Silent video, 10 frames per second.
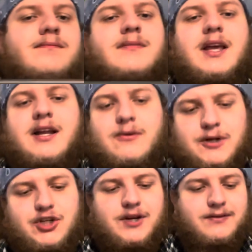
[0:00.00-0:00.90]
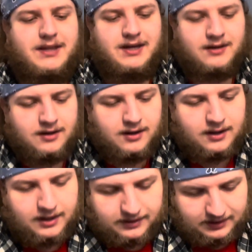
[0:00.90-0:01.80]
And I'll read you everything.
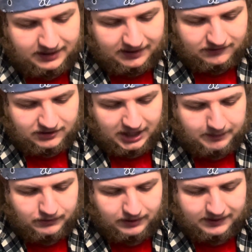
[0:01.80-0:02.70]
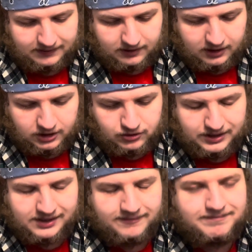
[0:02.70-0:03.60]
The next chapter in the
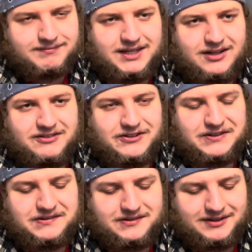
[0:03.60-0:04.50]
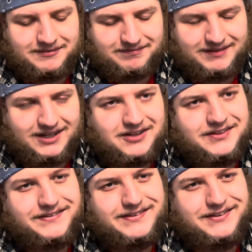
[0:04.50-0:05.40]
Conjuring universe. They call
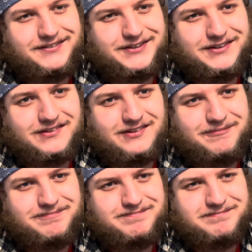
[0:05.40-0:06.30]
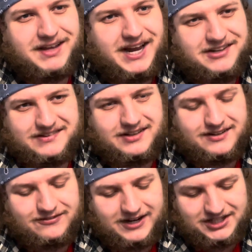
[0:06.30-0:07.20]
this a universe. I just call it a
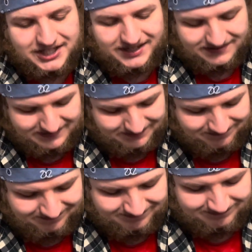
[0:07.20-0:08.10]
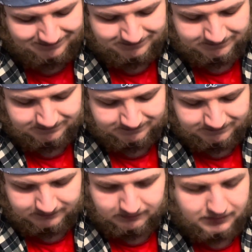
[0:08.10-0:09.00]
franchise.
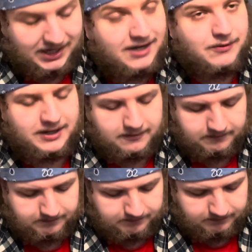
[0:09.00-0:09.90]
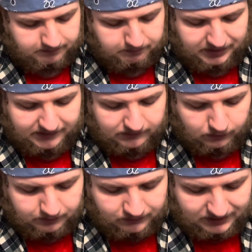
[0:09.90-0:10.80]
But anyway, best horror
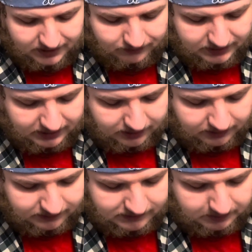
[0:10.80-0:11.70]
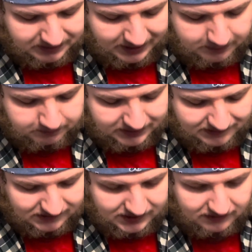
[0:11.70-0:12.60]
movie of the year, said by
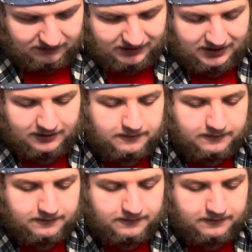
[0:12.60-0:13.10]
NBC TV.